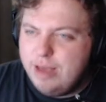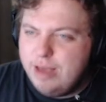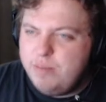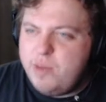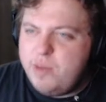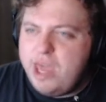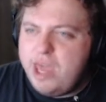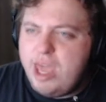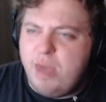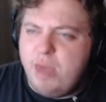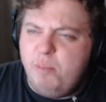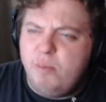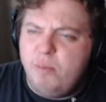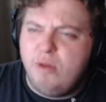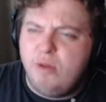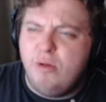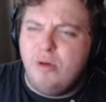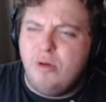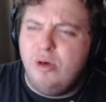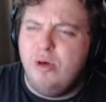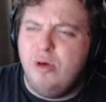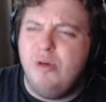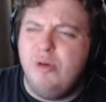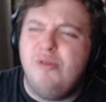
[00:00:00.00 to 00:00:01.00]
People
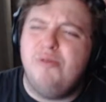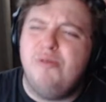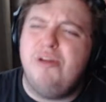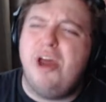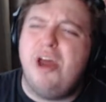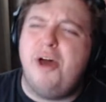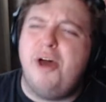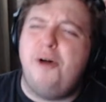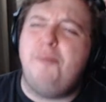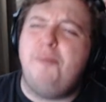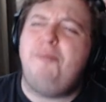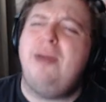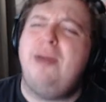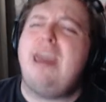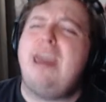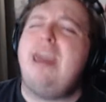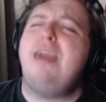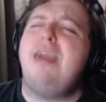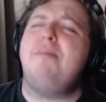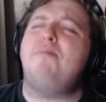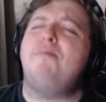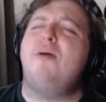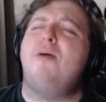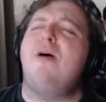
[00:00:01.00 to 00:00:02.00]
who know
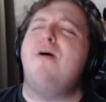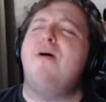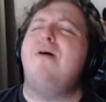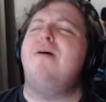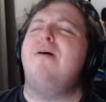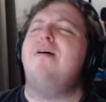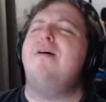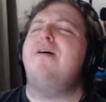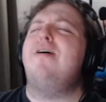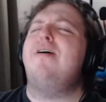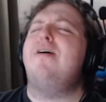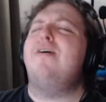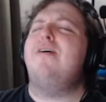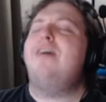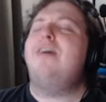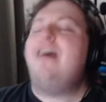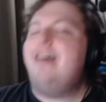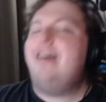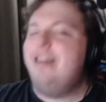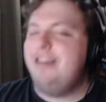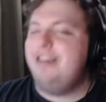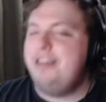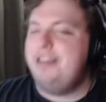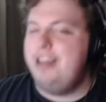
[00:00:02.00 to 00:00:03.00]
people.
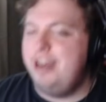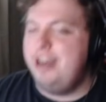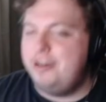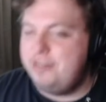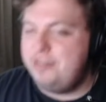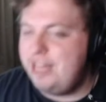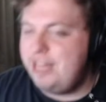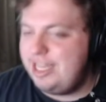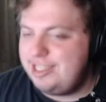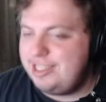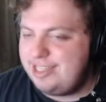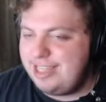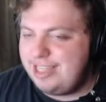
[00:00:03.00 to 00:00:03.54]
You know, that's